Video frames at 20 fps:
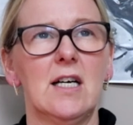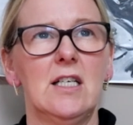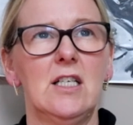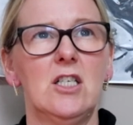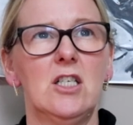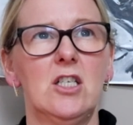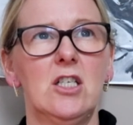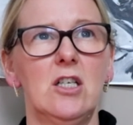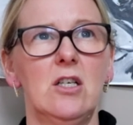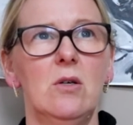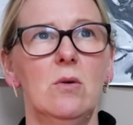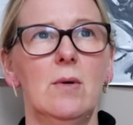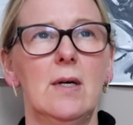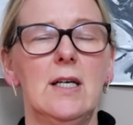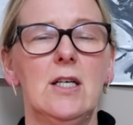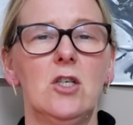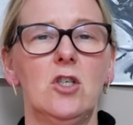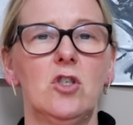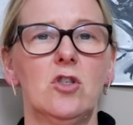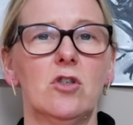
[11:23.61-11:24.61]
I do
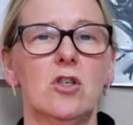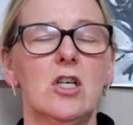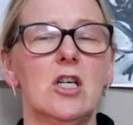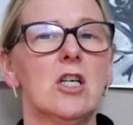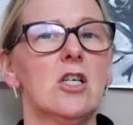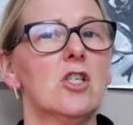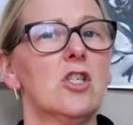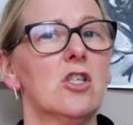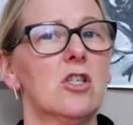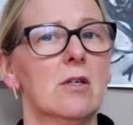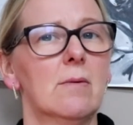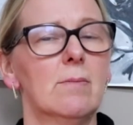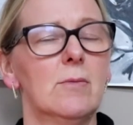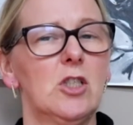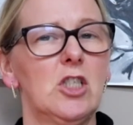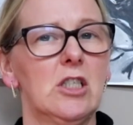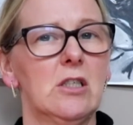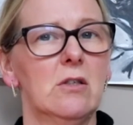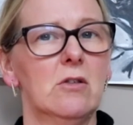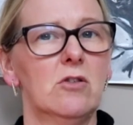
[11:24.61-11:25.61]
enjoy
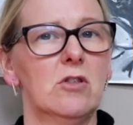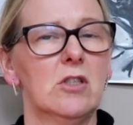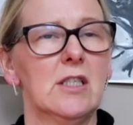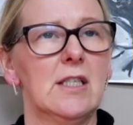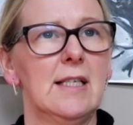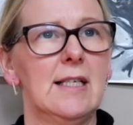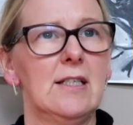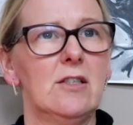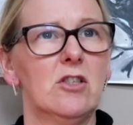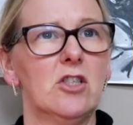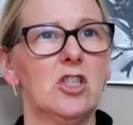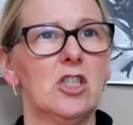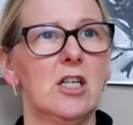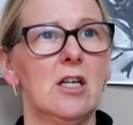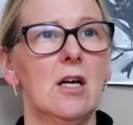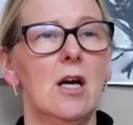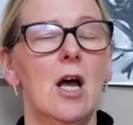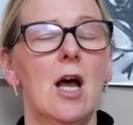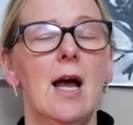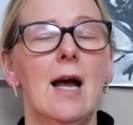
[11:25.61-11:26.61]
some children's literature.